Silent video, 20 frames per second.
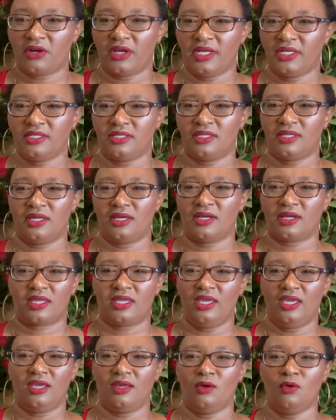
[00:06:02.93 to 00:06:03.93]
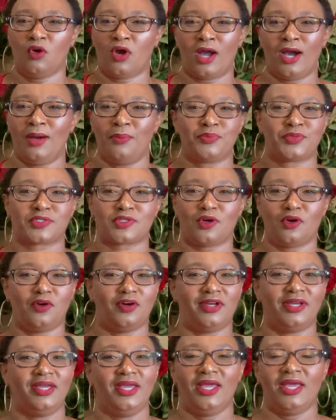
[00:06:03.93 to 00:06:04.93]
and the king hook up, so
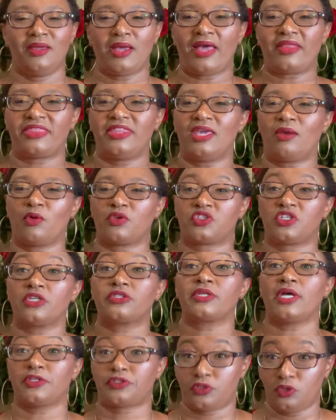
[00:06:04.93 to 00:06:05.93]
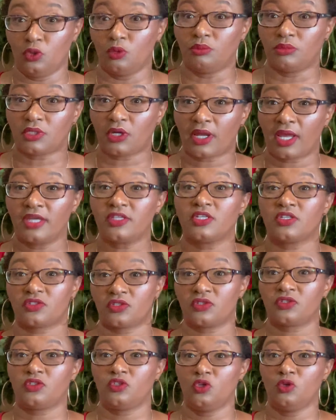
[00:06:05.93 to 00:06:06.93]
I think it was just assumed, okay? Just
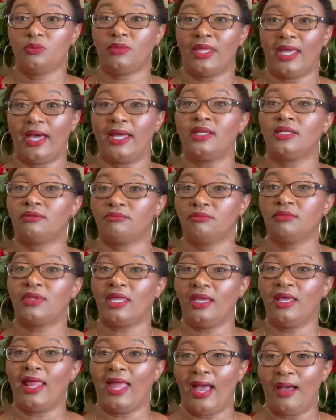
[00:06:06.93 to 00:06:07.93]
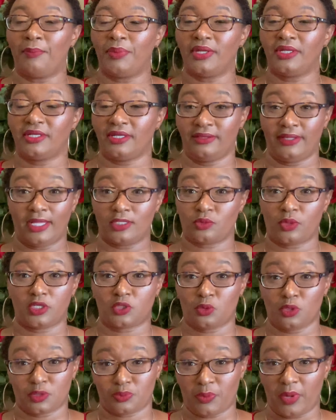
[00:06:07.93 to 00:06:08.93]
assumed that it happened and that's why she
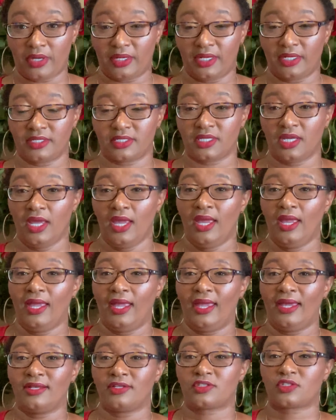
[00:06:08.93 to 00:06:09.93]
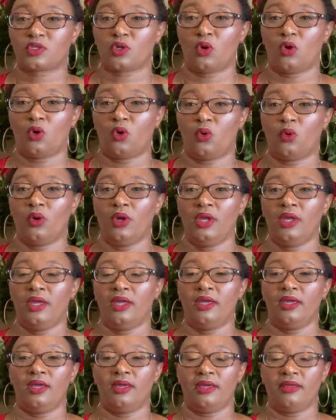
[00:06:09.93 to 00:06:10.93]
was pregnant. And so,
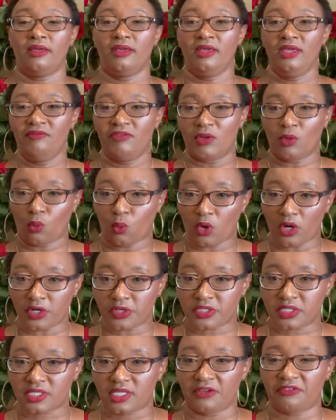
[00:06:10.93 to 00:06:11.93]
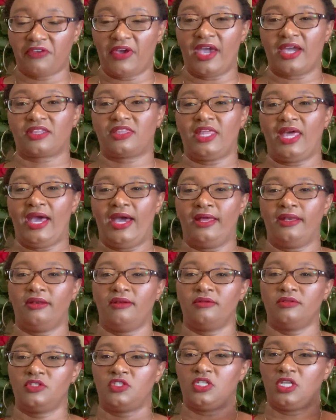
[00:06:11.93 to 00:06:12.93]
even worse, the fact that
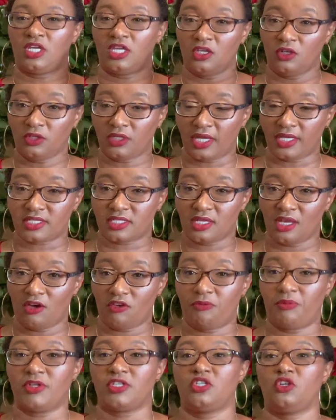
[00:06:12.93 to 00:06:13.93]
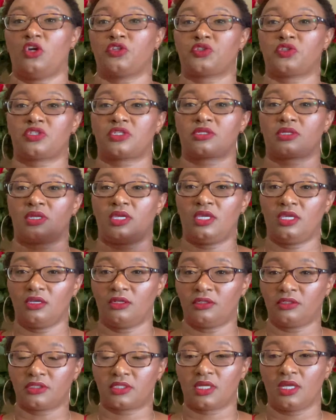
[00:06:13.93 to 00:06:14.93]
she killed herself, but she also
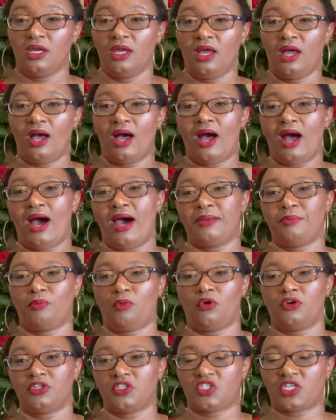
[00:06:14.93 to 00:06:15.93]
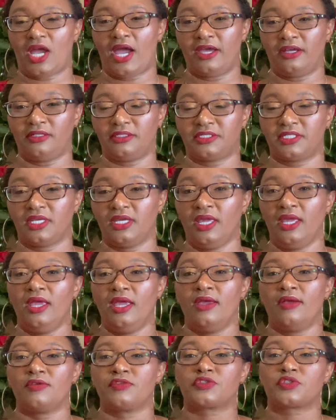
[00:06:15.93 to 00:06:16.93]
killed her unborn child.
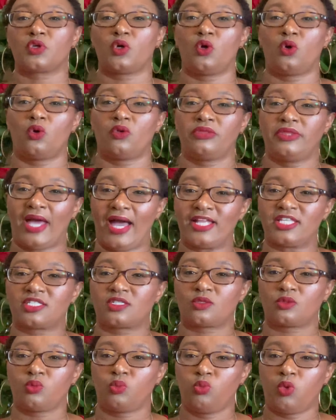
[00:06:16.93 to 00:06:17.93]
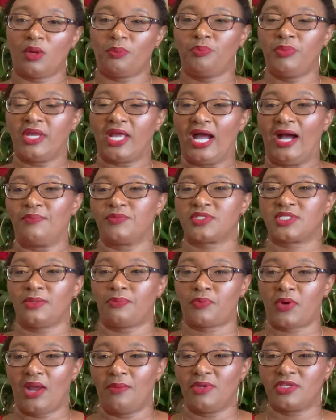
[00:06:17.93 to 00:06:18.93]
So that's what becomes the
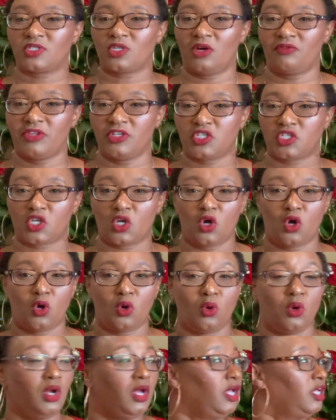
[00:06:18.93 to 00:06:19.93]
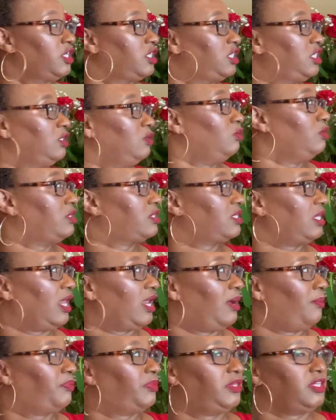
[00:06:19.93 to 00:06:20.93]
premise of the show. She would set
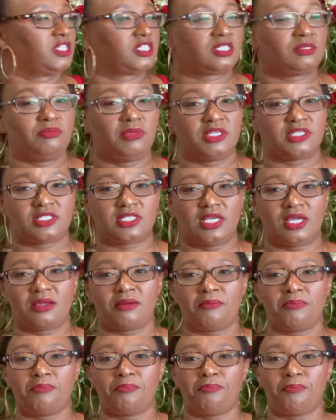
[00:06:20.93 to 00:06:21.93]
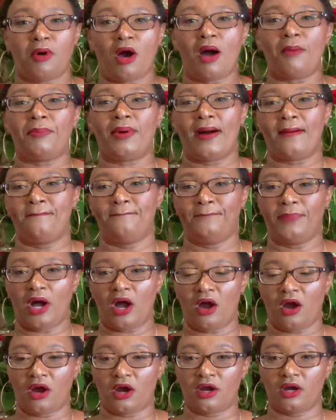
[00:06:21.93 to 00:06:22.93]
up this mystic pop-up
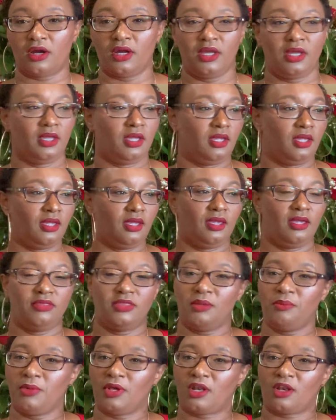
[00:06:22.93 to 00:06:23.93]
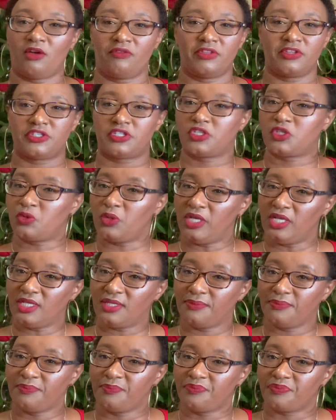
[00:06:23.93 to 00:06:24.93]
bar in the middle of the street,
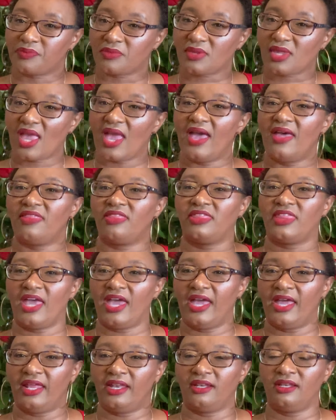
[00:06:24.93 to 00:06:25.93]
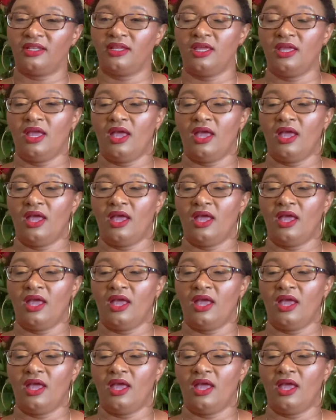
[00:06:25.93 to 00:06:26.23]
and then